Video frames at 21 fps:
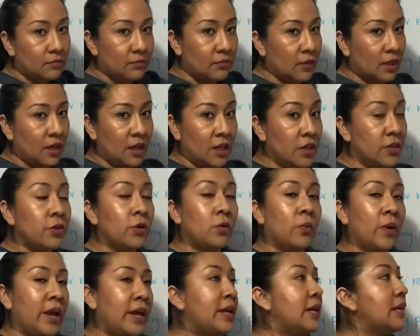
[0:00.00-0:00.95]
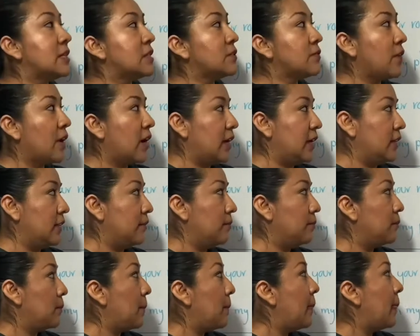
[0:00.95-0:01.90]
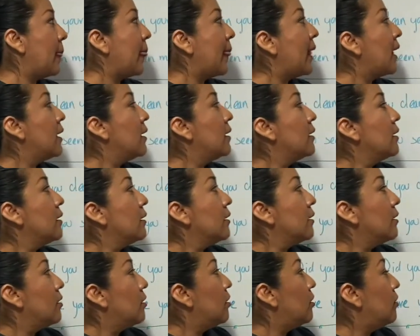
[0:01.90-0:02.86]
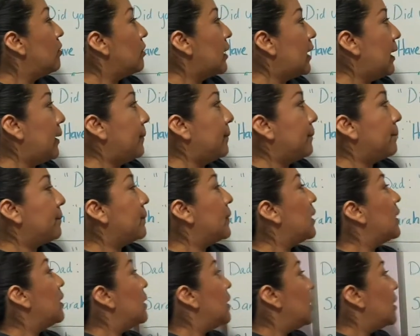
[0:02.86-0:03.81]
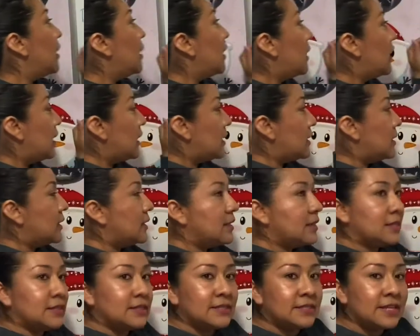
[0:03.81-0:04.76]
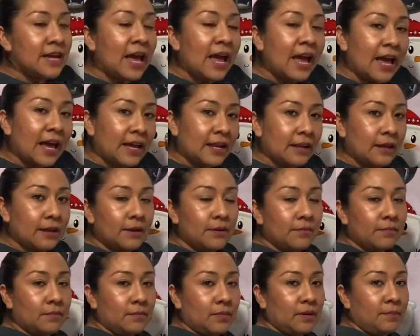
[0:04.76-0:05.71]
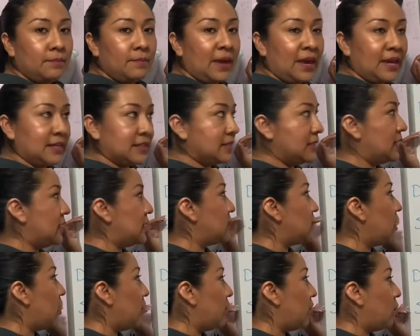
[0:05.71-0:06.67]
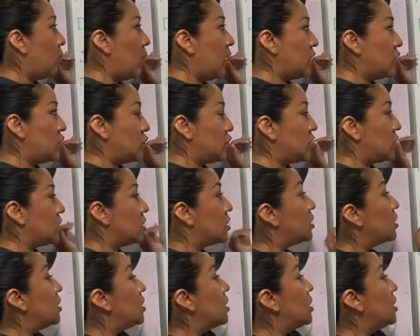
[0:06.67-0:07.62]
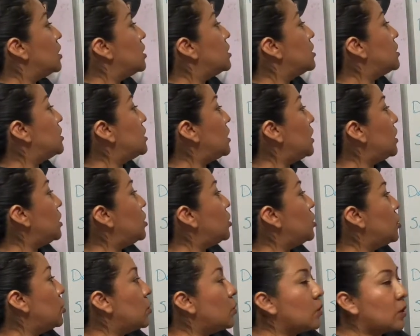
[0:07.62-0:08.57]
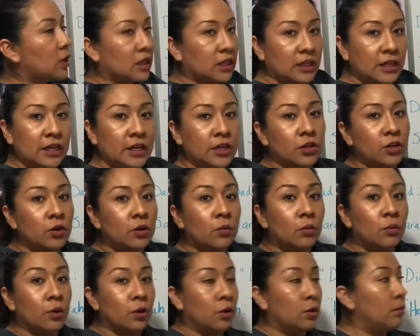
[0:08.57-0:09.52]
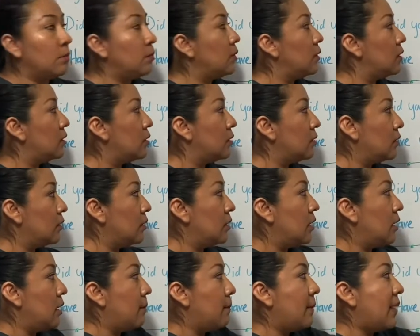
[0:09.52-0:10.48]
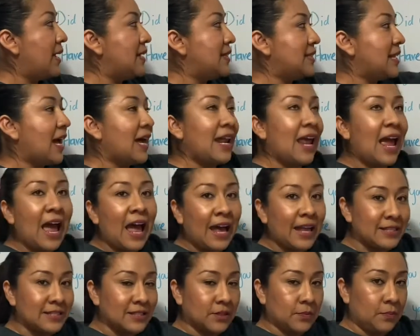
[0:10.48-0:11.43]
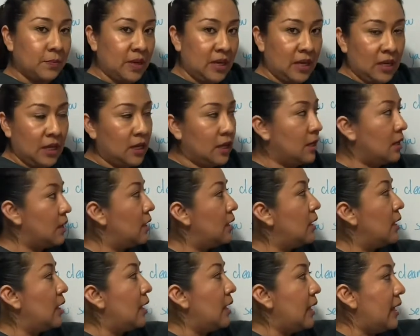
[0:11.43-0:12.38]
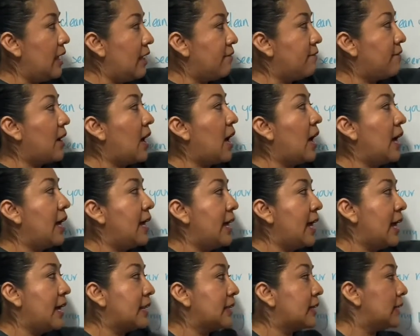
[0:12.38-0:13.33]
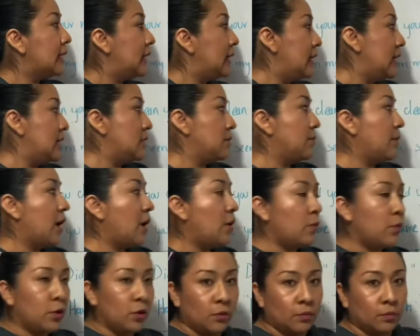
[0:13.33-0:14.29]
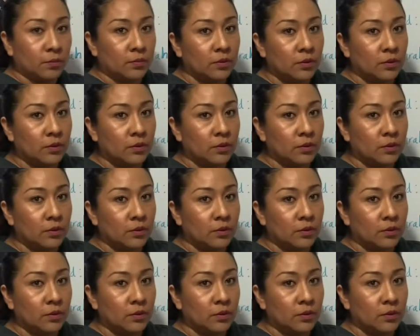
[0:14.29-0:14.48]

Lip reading: Either way is fine. Okay. Dad makes this other question. Did you clean your room? My dad asked me if I had cleaned my room.